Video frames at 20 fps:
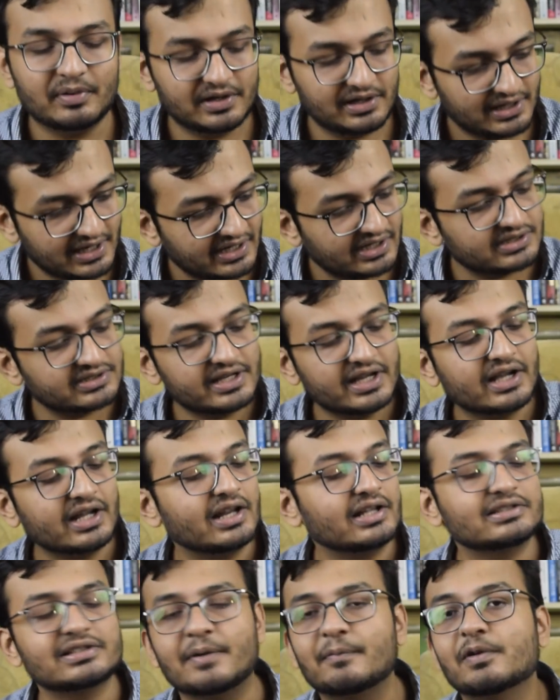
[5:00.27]
let us take an
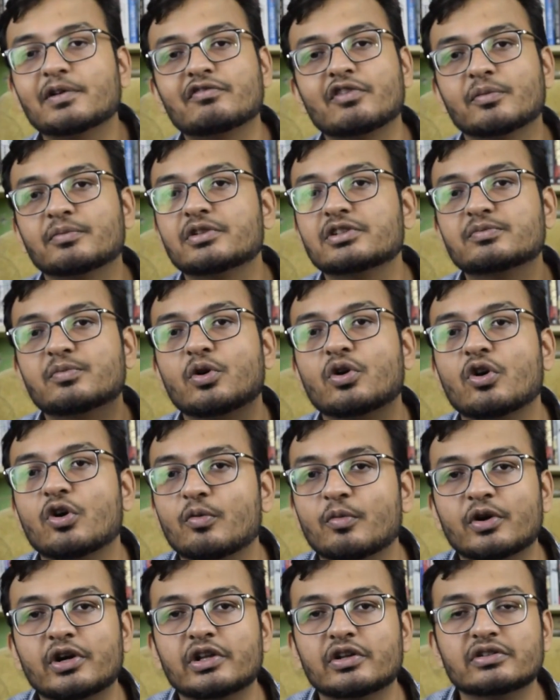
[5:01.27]
example from this book
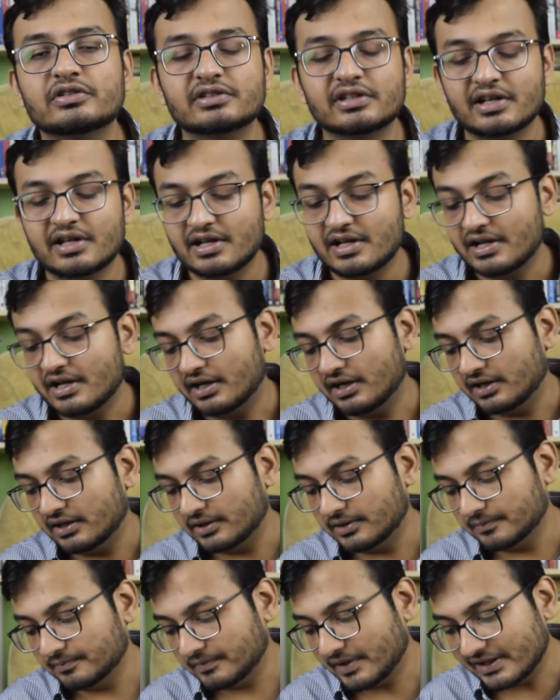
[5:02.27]
Homo Deus.
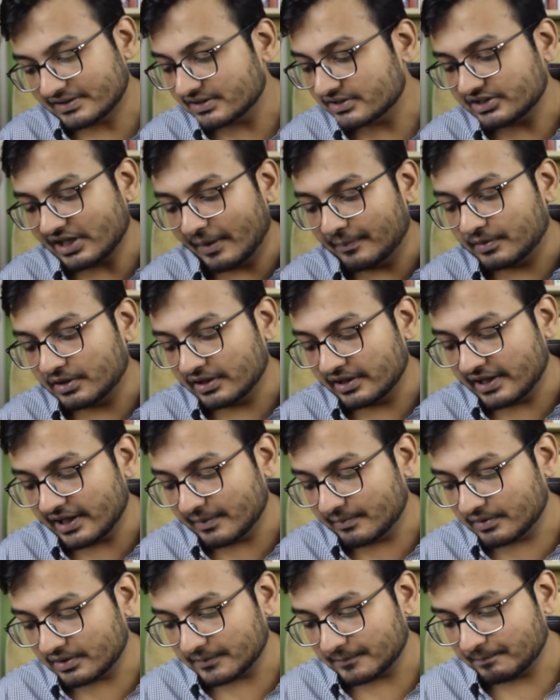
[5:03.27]
There's a chapter
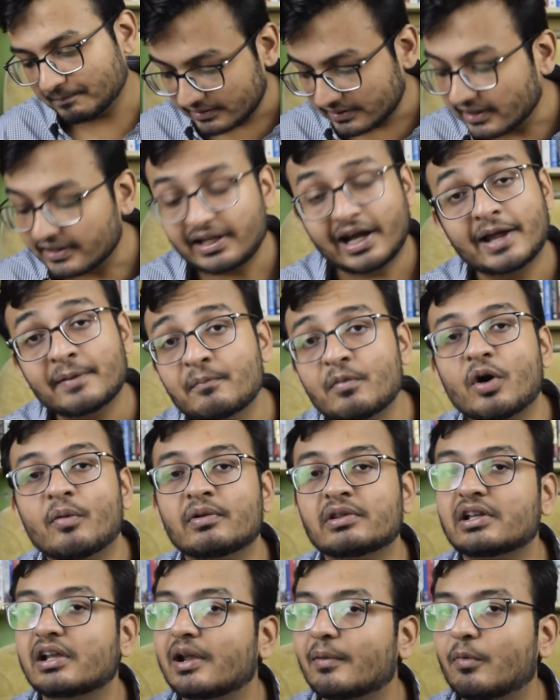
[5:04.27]
named The Time Bomb
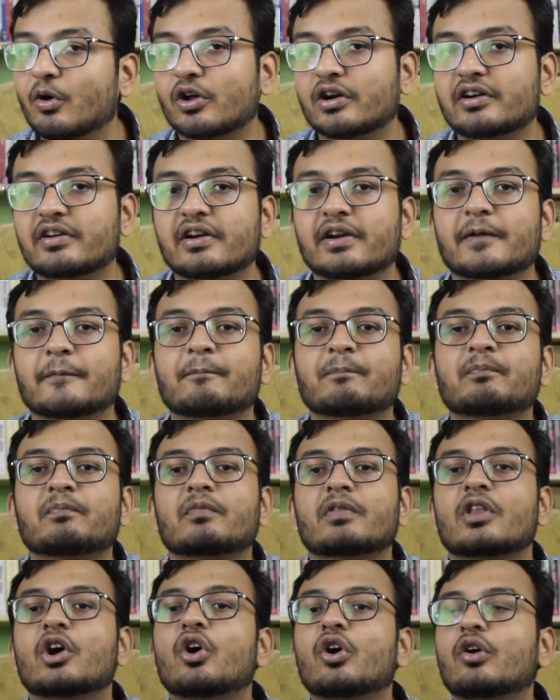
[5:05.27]
in the Laboratory.
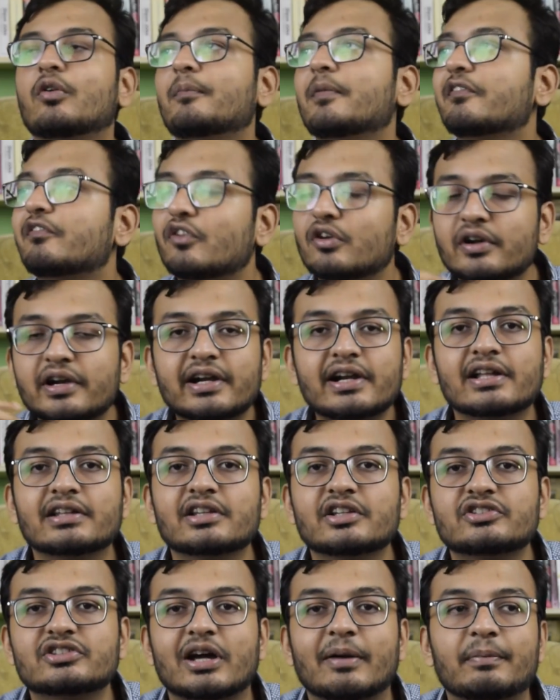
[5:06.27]
Now, before reading
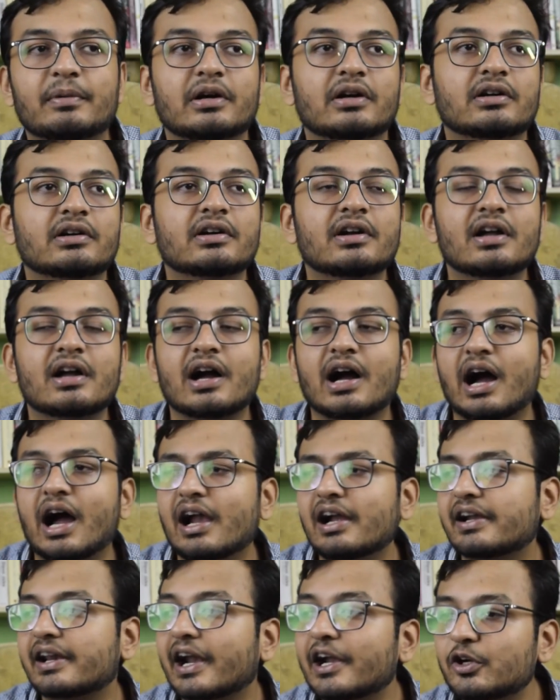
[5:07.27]
this chapter,
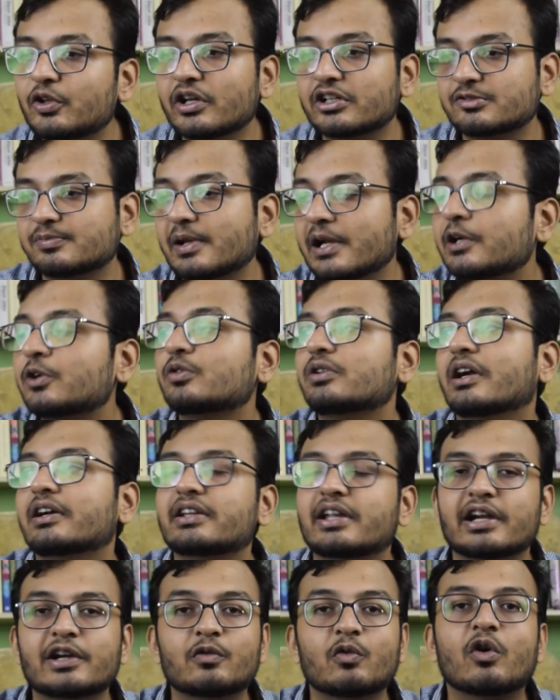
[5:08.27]
I'll try to explain to that
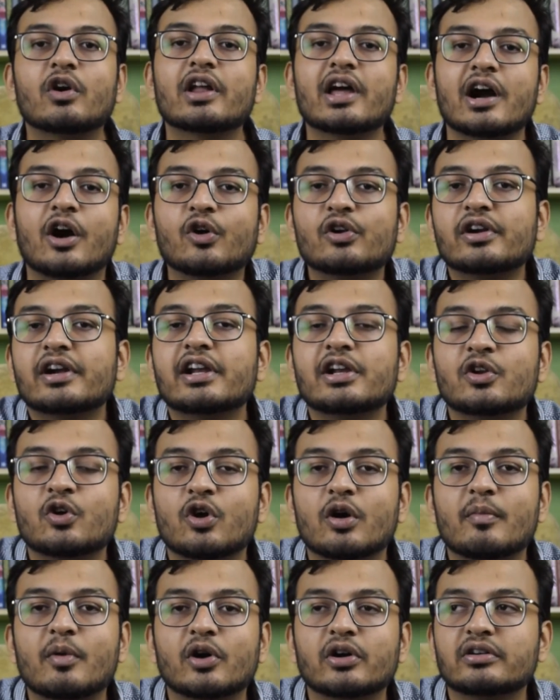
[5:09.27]
kid what I already know
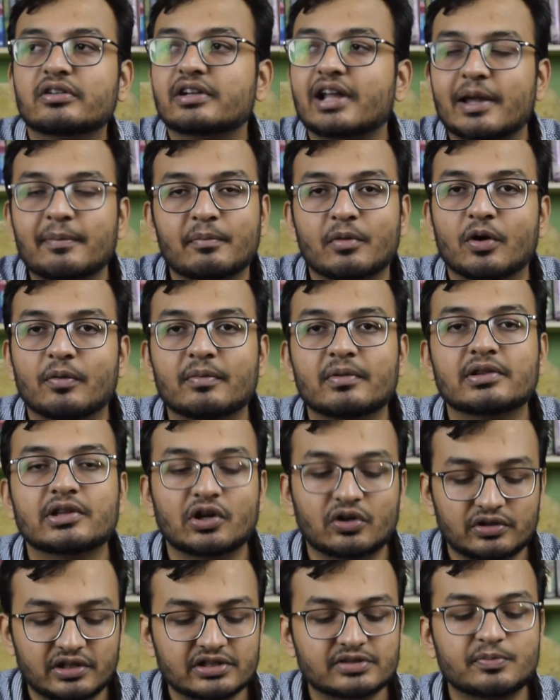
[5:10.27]
about time bomb.
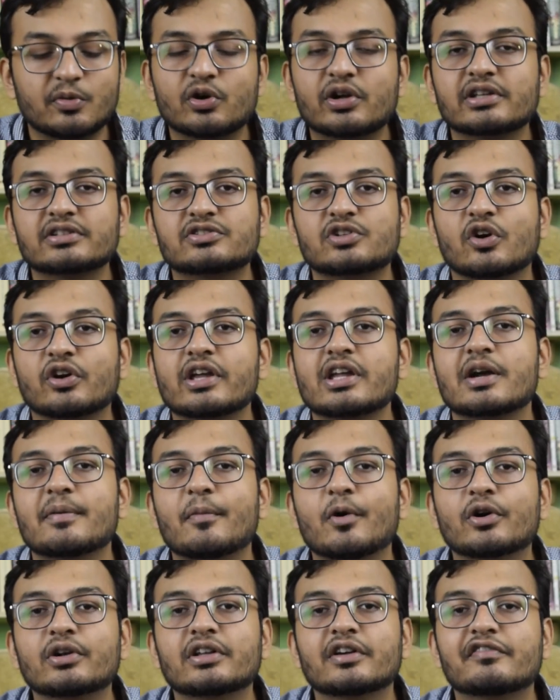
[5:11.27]
Now, this book is talking
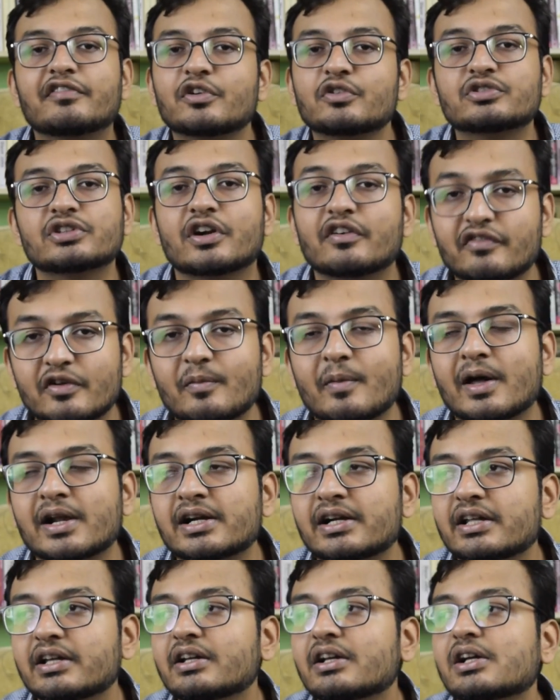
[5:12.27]
about the future of humanity,